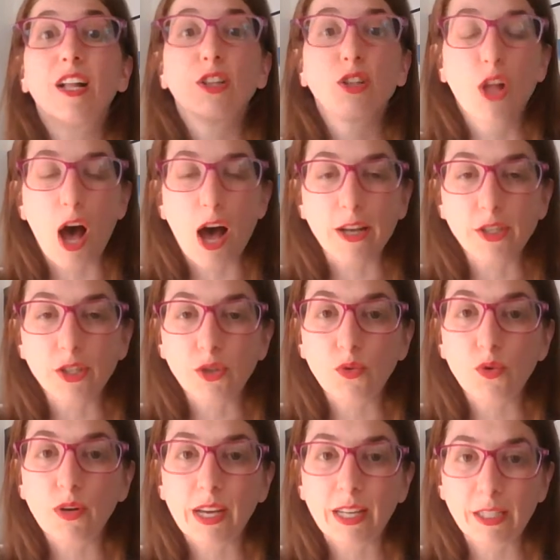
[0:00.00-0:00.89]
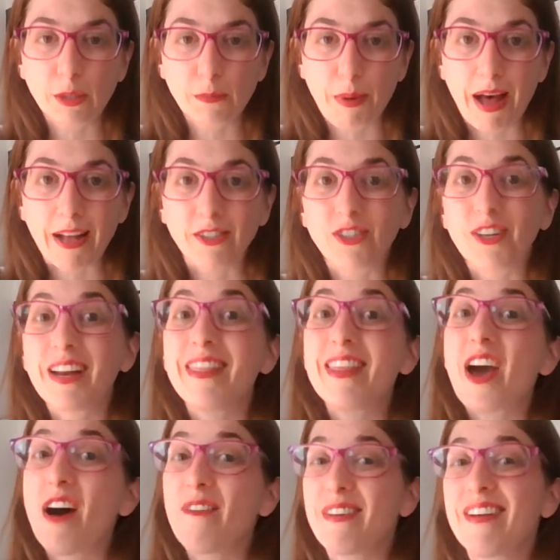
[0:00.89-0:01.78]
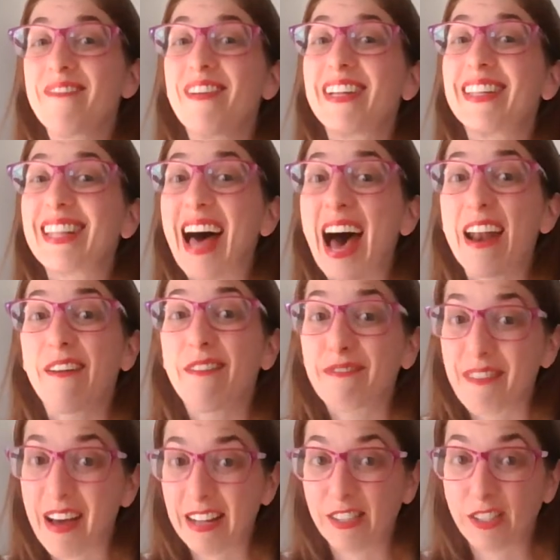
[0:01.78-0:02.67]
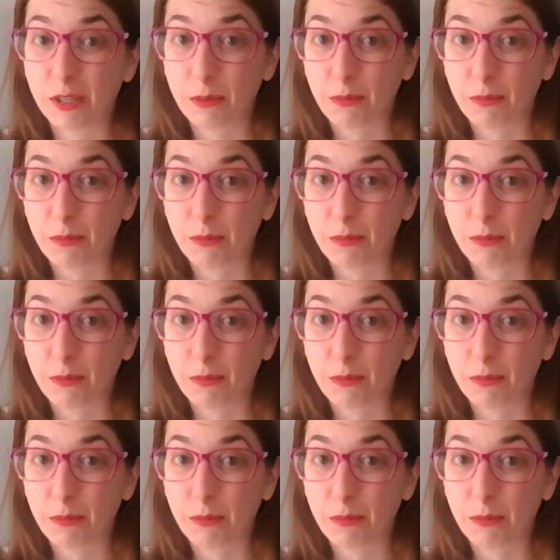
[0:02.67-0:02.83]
Law school can sponsor it, and they often have a lot of funds